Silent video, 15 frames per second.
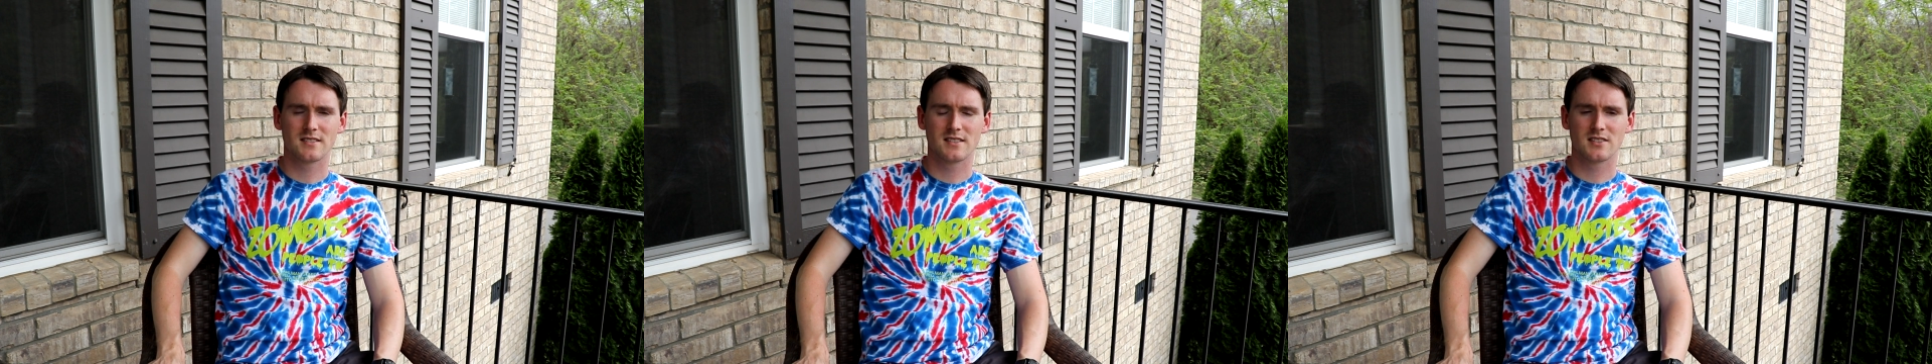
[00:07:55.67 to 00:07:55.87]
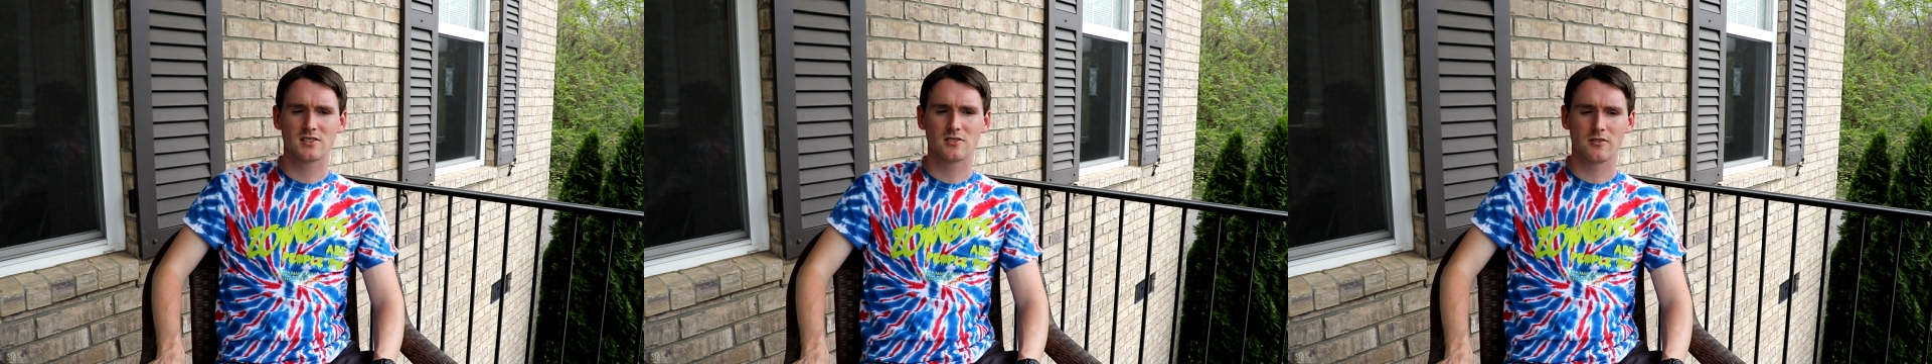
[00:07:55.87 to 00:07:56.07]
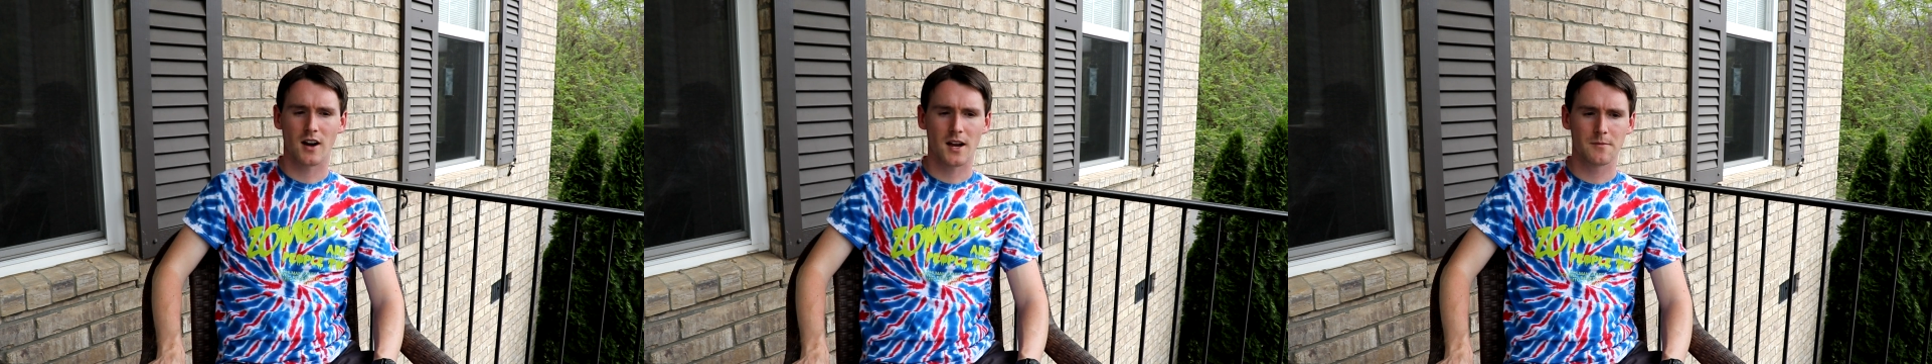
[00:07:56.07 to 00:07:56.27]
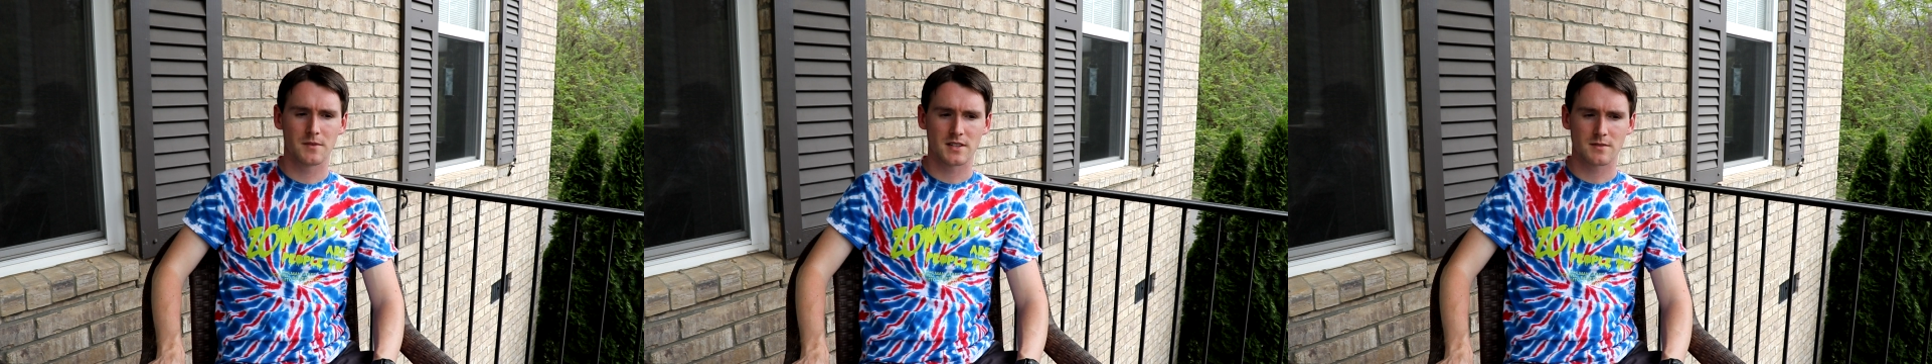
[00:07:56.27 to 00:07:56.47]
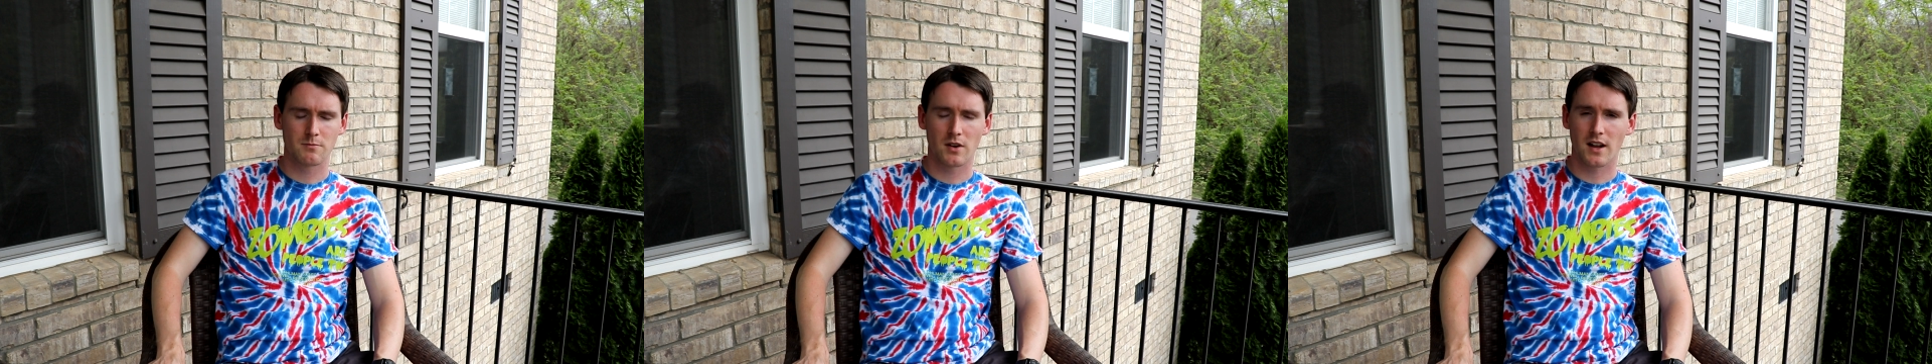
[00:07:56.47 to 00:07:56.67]
describe
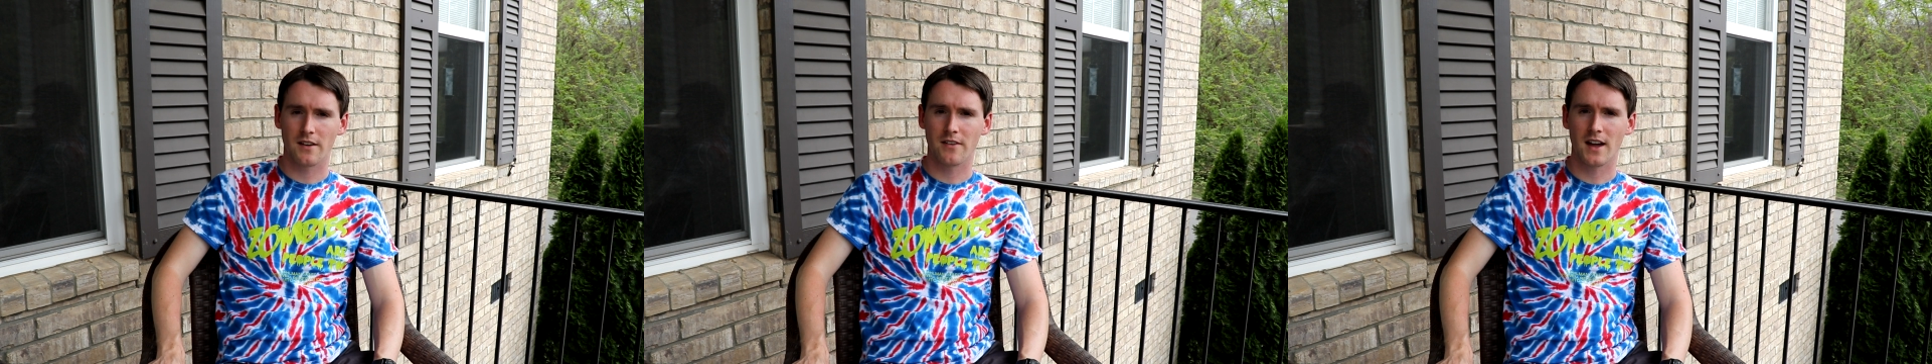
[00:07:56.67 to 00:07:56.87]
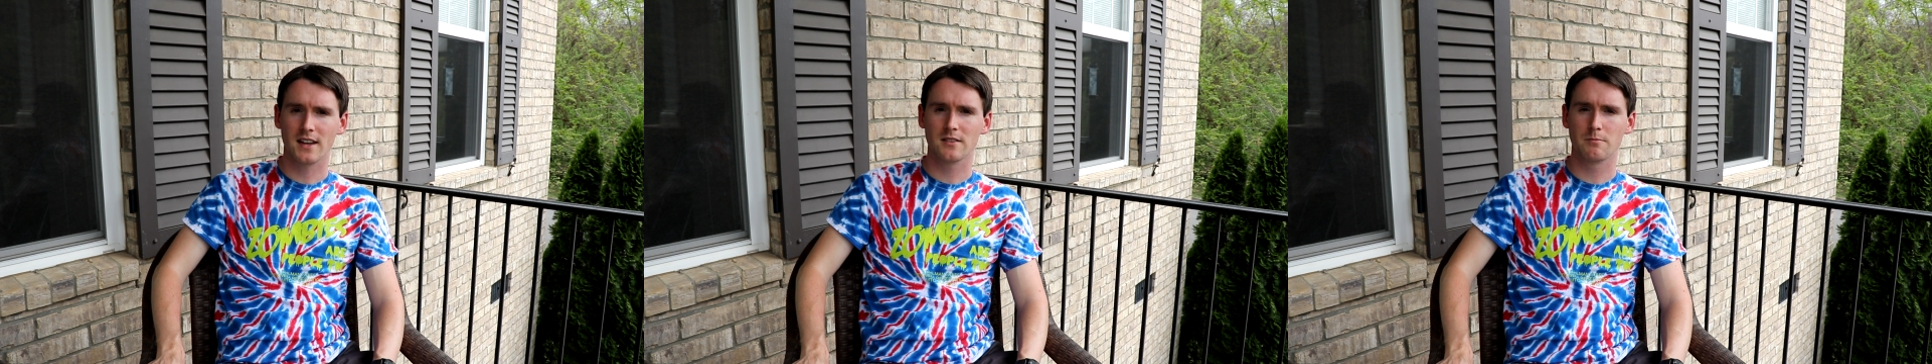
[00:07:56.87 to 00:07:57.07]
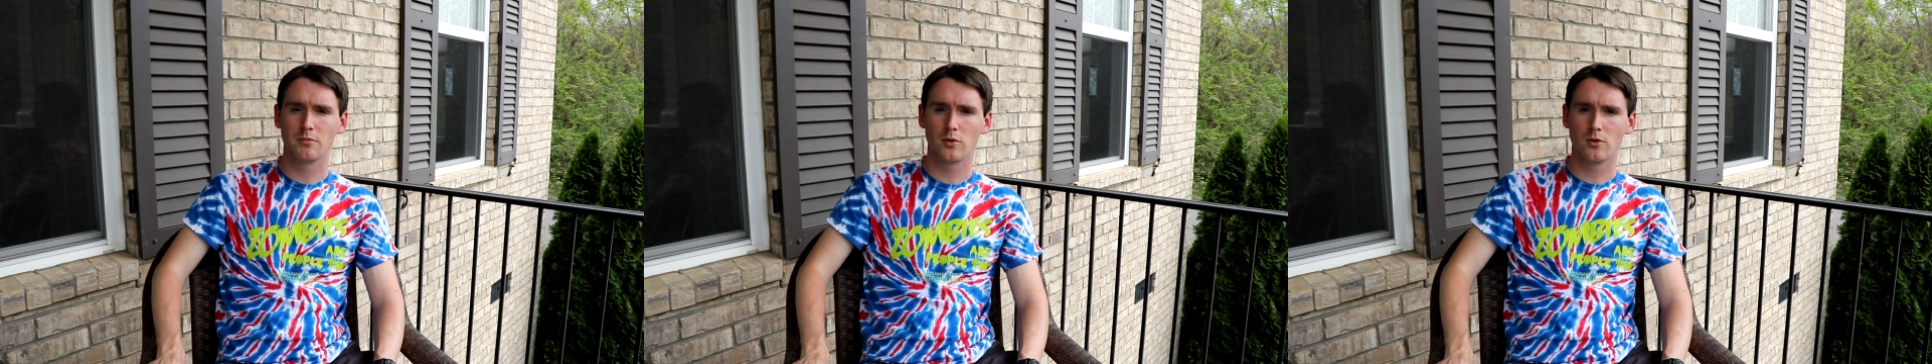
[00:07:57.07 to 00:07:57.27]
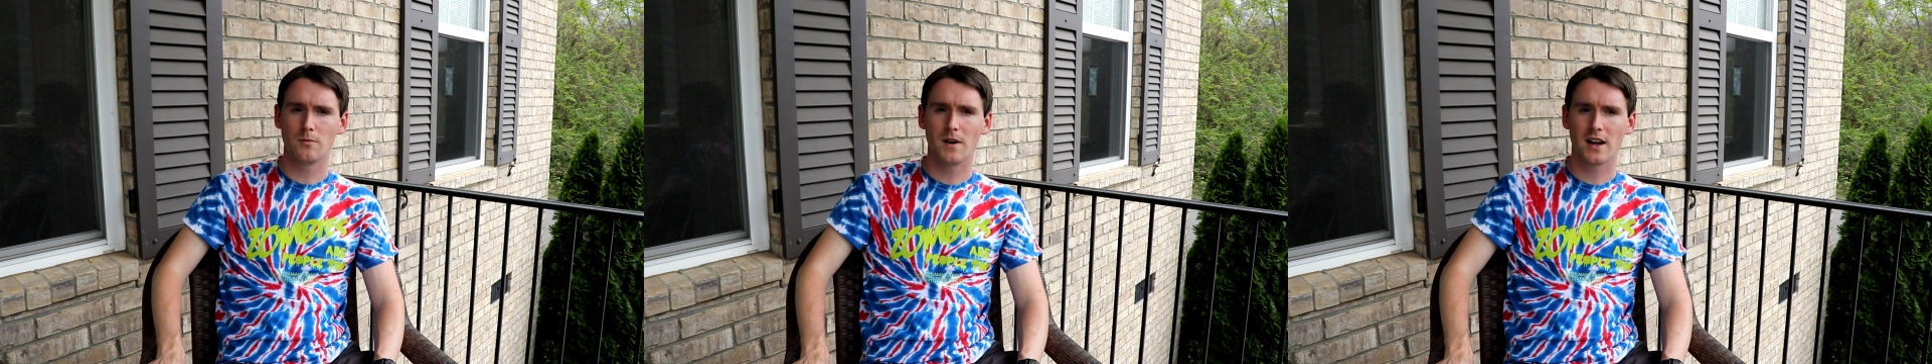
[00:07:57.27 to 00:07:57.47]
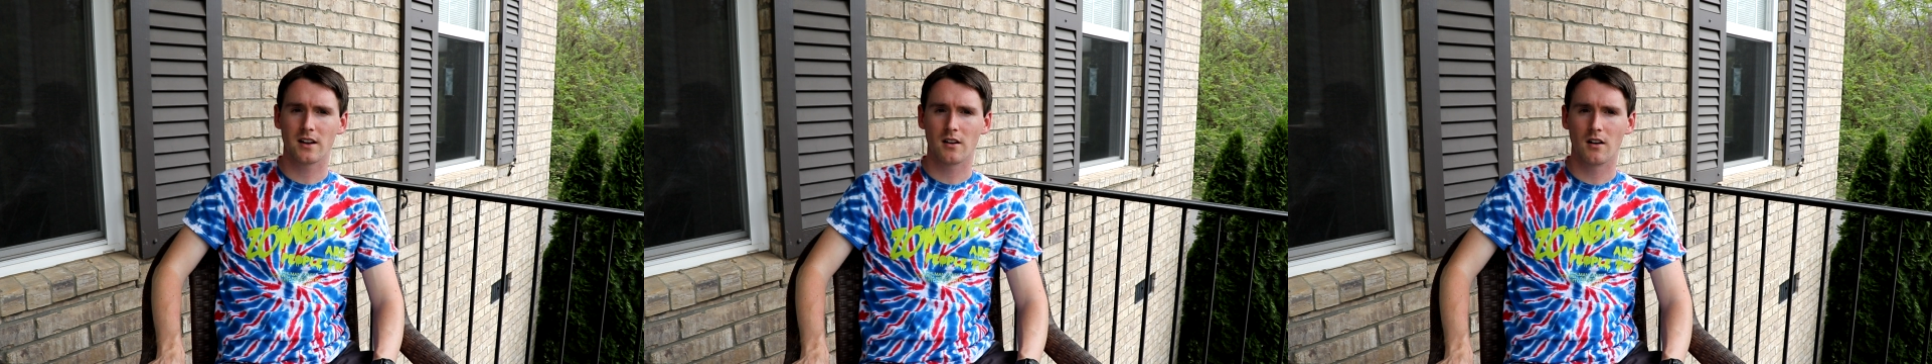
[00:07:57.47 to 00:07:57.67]
this, but I've had to pull
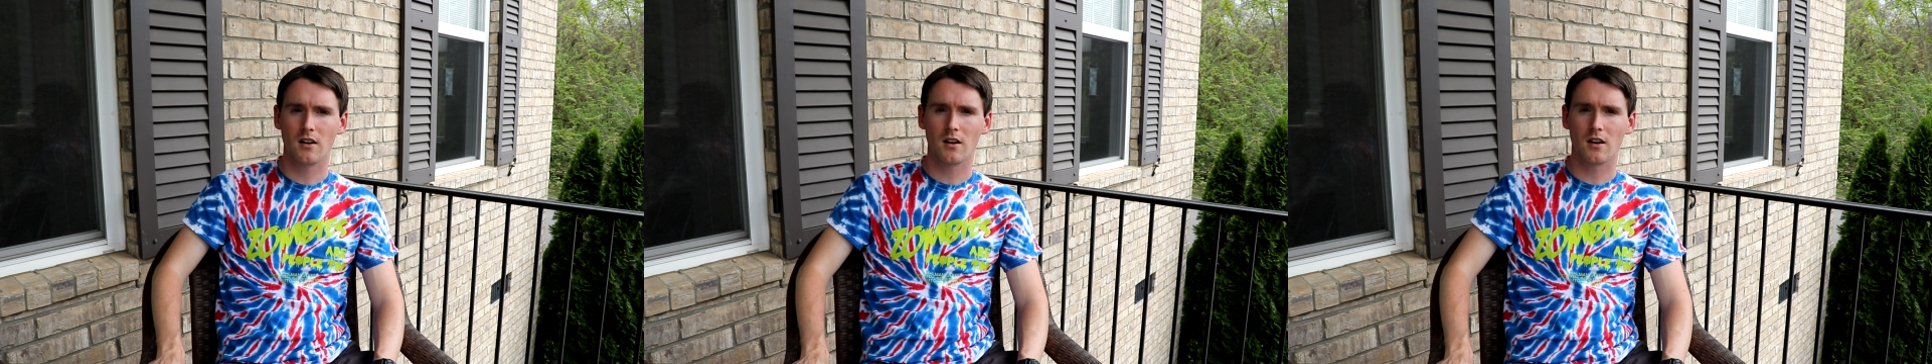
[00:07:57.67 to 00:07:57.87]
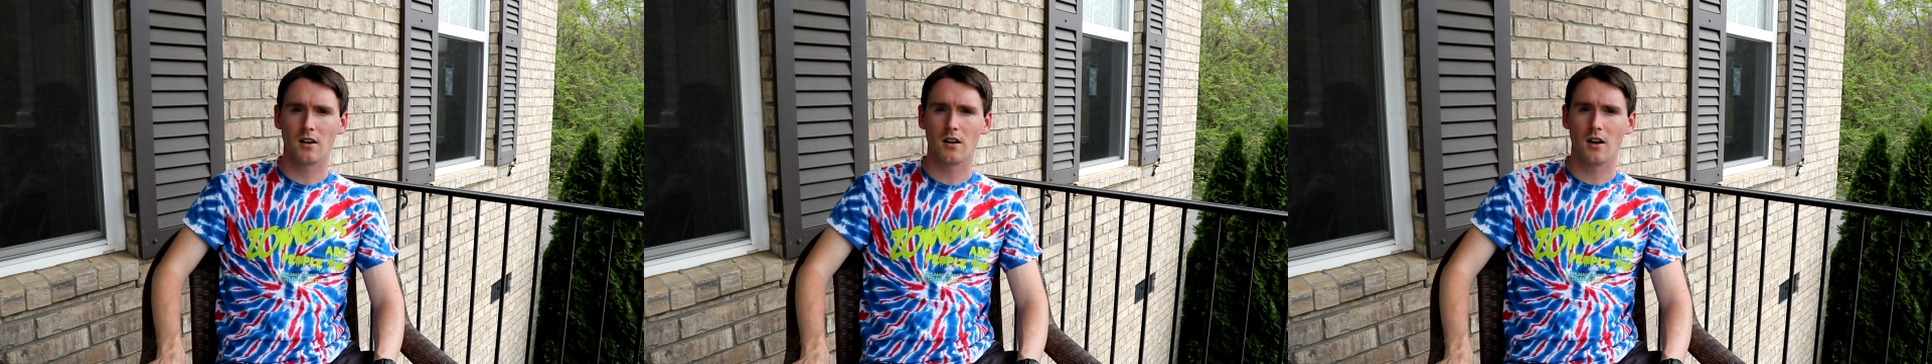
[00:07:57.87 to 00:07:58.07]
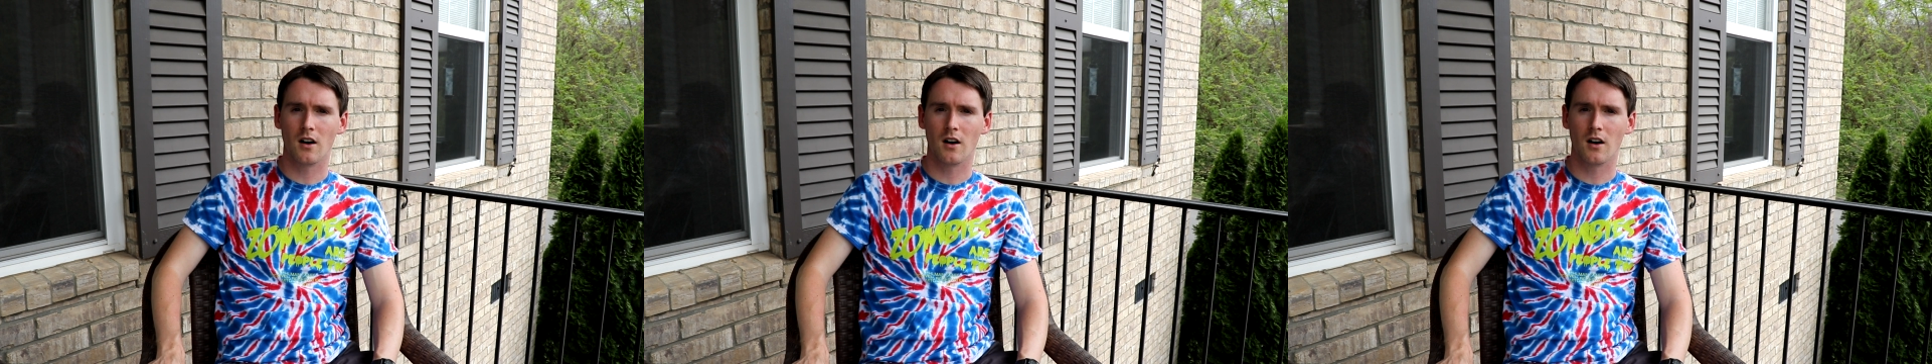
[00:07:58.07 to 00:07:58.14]
my car